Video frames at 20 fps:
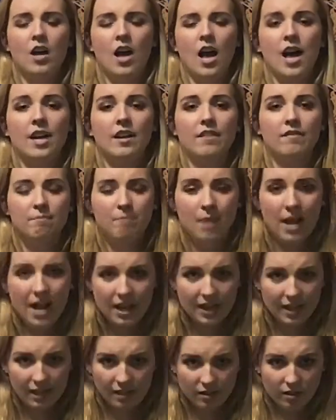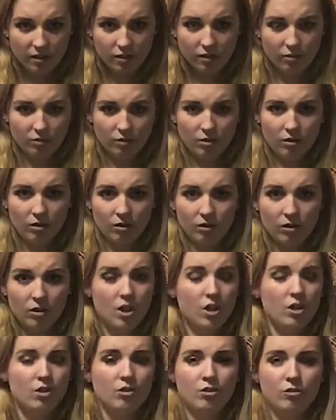and it panicked the little girl,
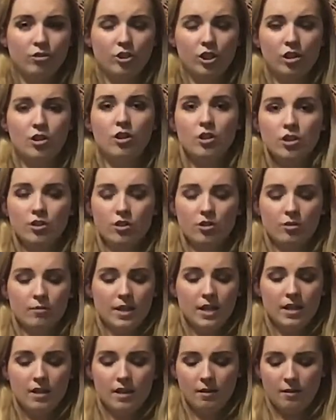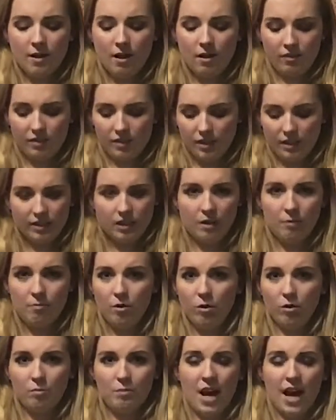so she couldn't do anything else except
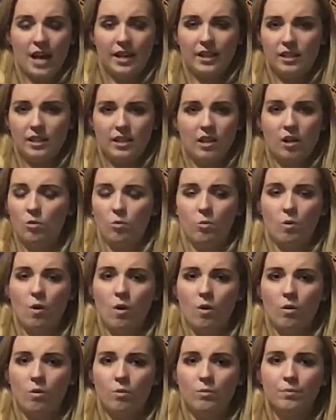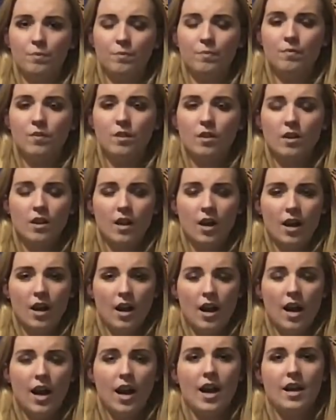pull back and yell, "Whoa."
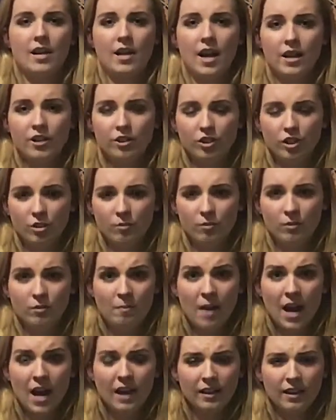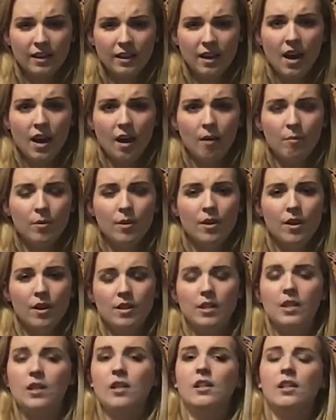And as she was backing up,
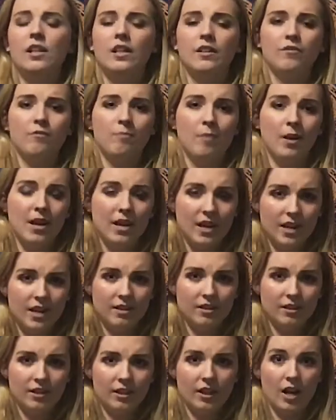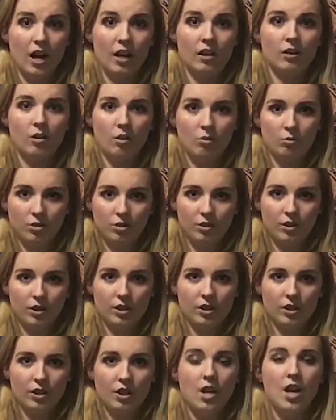the cliff behind her got closer
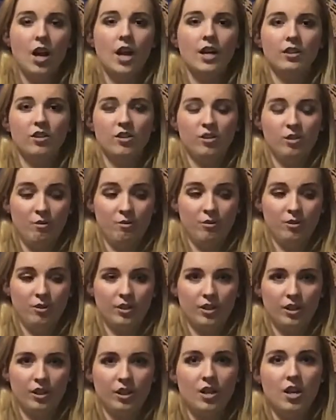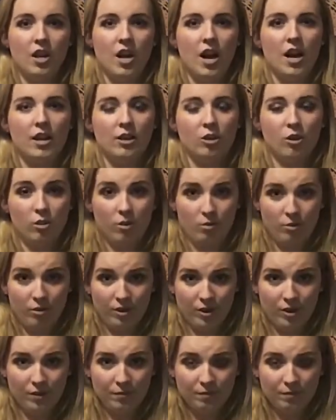and closer and closer.